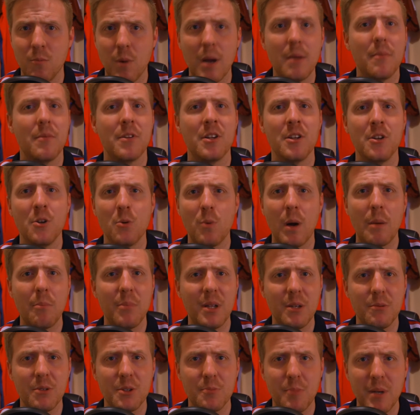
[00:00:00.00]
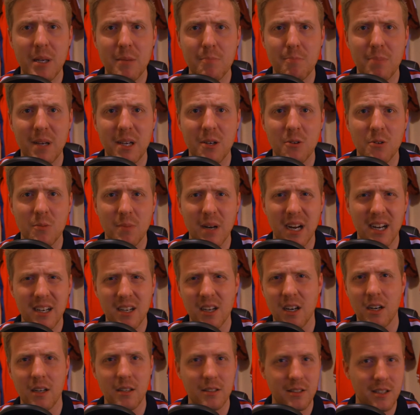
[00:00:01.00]
the new Wembley was being built, but
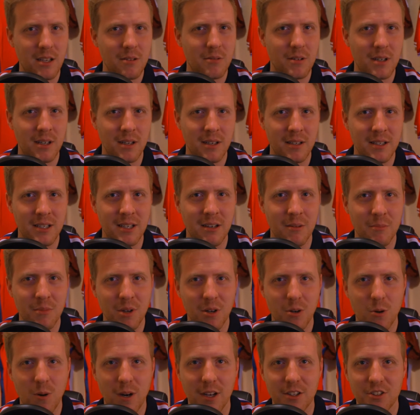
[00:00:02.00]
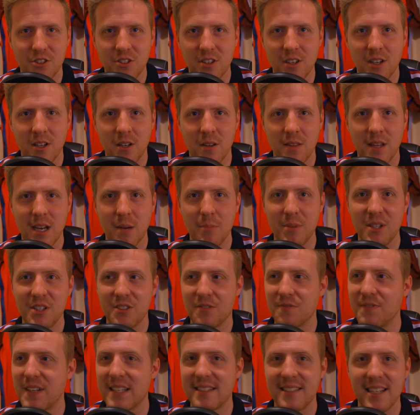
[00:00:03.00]
I'm not quite certain on that, but it's a
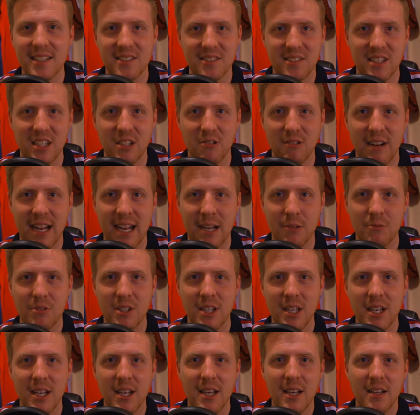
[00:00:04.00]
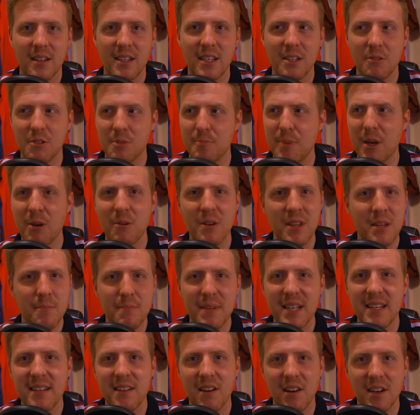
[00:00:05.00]
fantastic ground. I think it was built in the
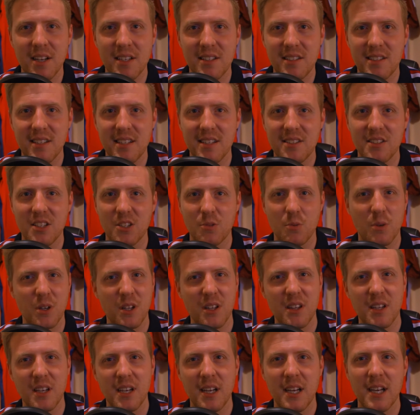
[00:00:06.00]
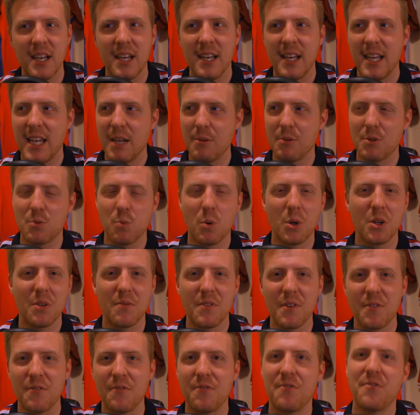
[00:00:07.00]
mid 90s. It was one of
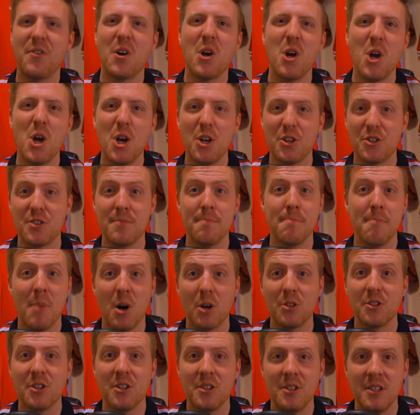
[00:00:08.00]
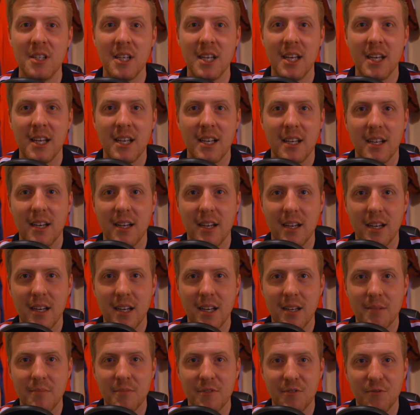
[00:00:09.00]
the first modern
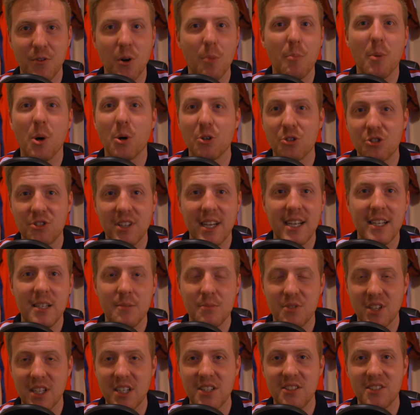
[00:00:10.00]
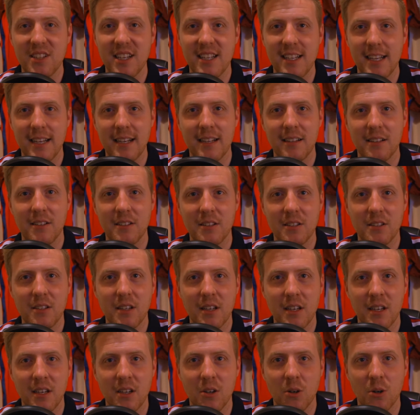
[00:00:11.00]
football stadiums that you see in England
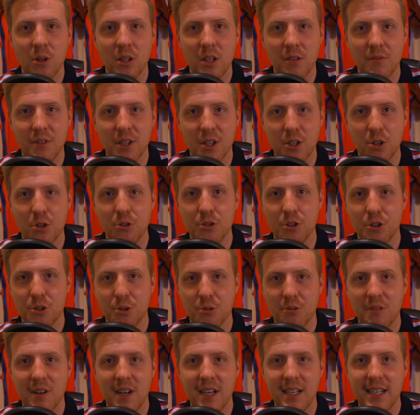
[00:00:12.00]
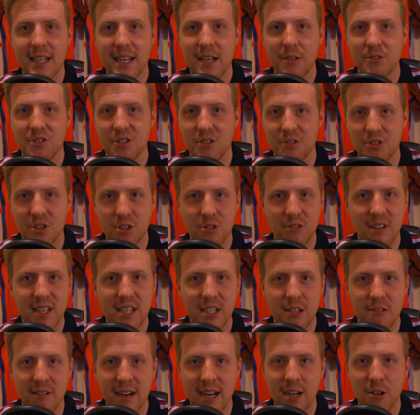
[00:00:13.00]
all over the country right now. So it's a
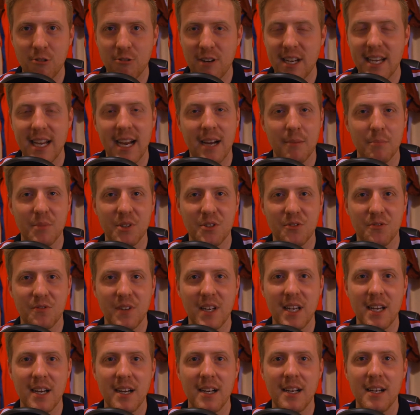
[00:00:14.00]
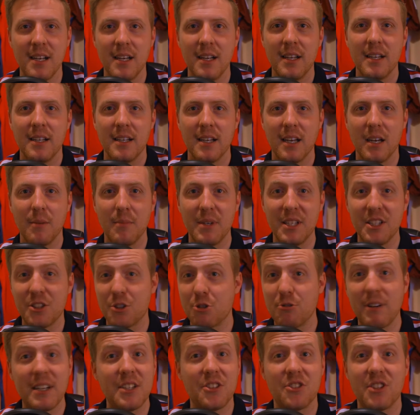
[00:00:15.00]
great ground, great atmosphere, and it's
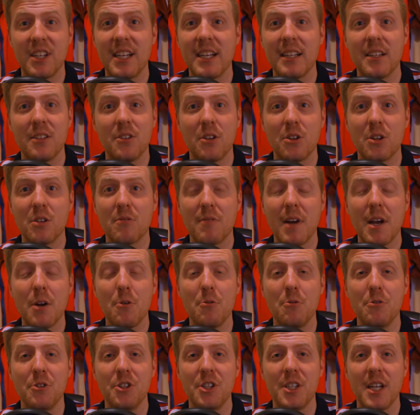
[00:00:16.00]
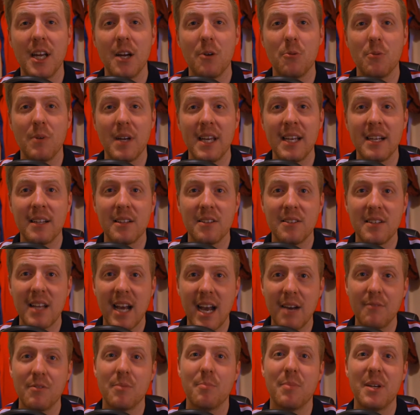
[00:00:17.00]
great to see England on the road. You know, England
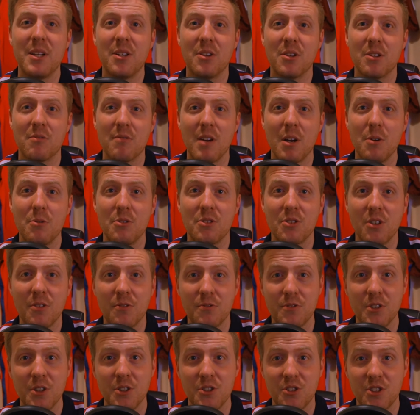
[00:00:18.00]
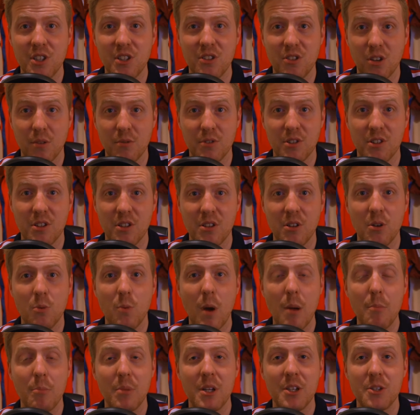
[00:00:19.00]
haven't been on the road as often since obviously the new
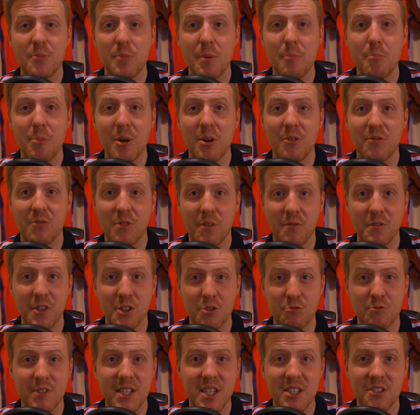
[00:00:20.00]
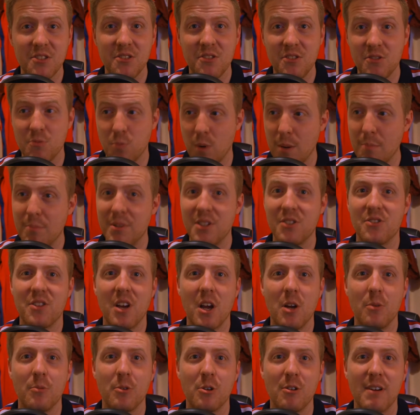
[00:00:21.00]
Wembley's been built for obvious reasons. Wembley's the
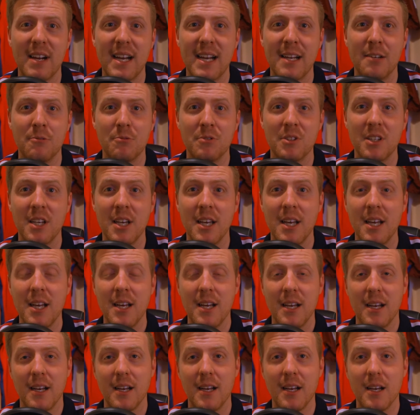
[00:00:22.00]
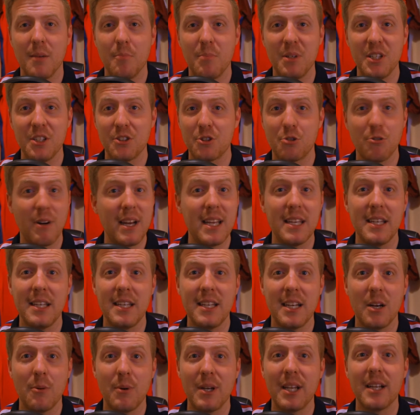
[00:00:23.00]
home ground, but it's great, you
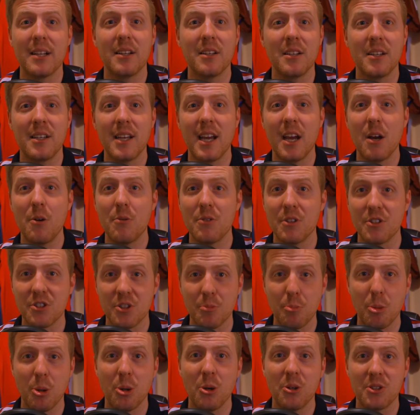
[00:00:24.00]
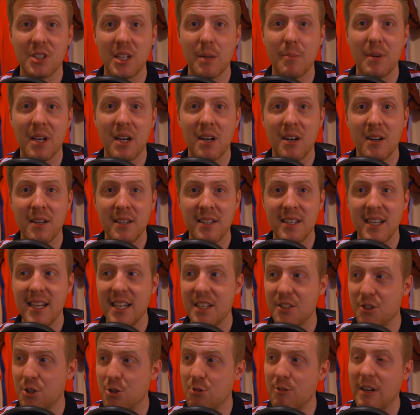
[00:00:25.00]
know, when England go, the supporters get behind it.
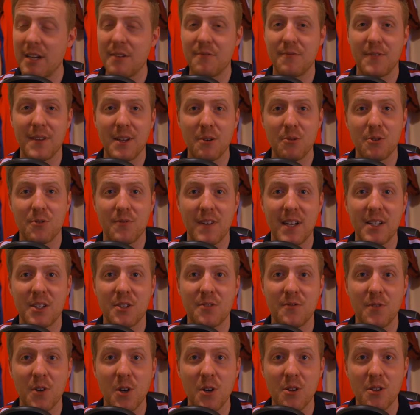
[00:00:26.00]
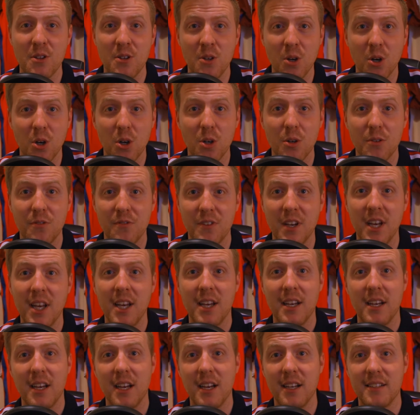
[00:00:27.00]
It's great for those fans further north
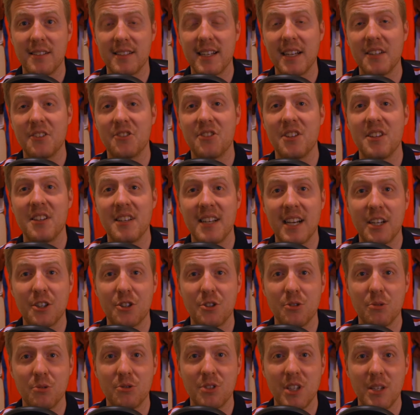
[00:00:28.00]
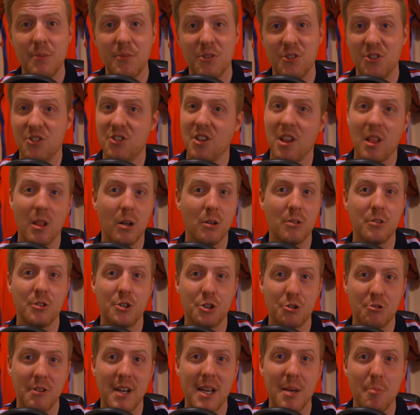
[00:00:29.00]
to get to see the national team, because it's a long
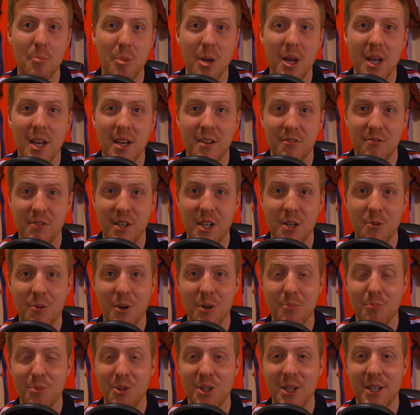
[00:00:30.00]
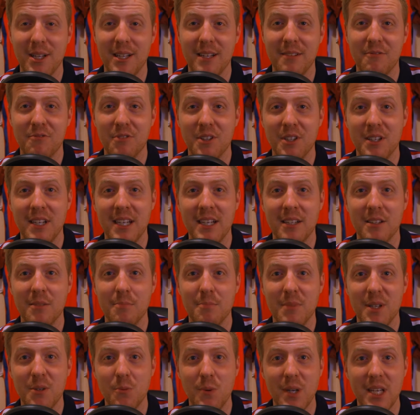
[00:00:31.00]
trip for anyone, particularly for any England
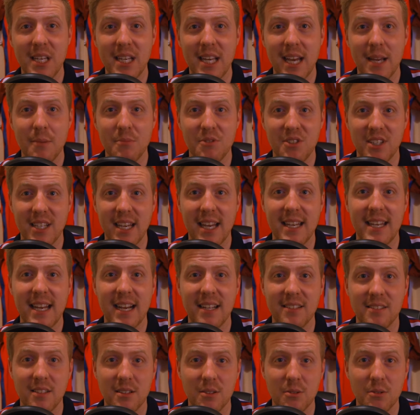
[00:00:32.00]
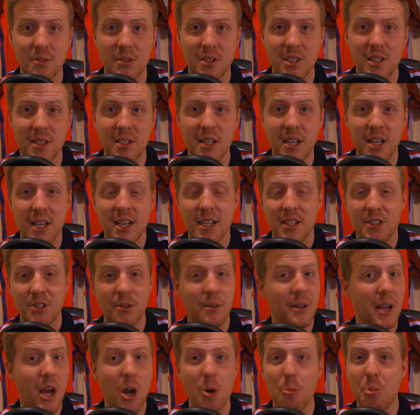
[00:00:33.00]
midweek games, to get down to London. So
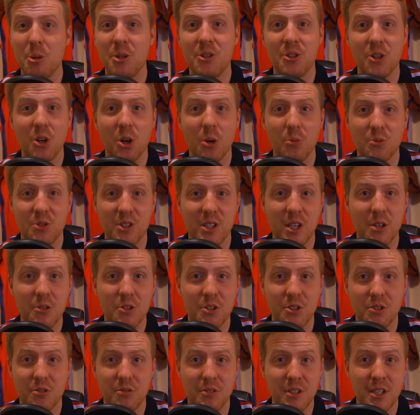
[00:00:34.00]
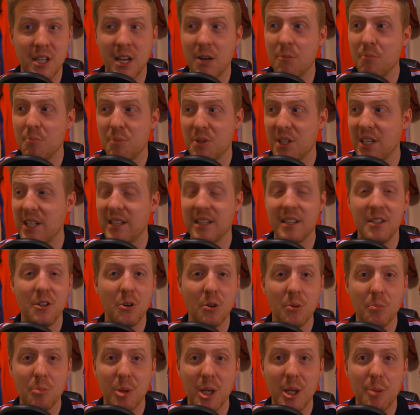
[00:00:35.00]
it opens it up to those, you know, particularly
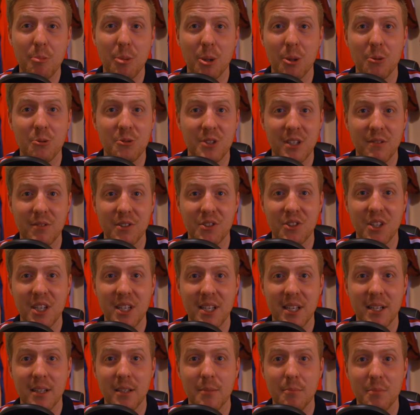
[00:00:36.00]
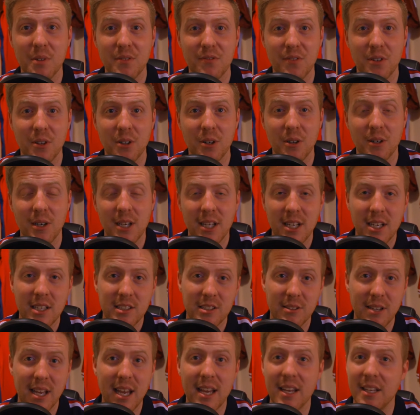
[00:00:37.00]
young people who've never seen England before.
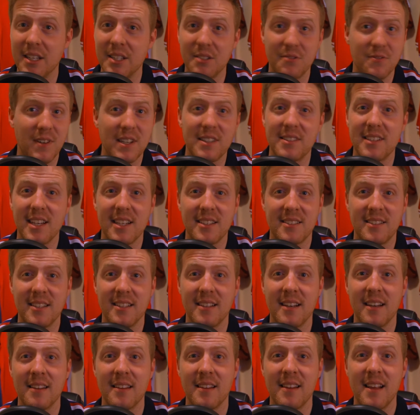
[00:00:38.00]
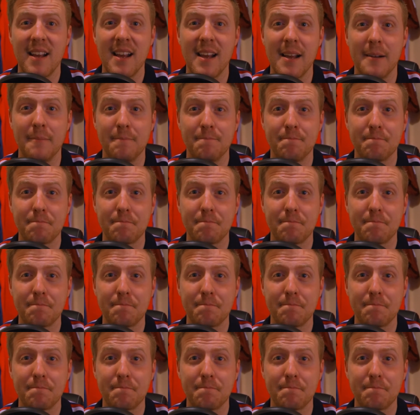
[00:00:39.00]
So yeah, it's fantastic that they're there.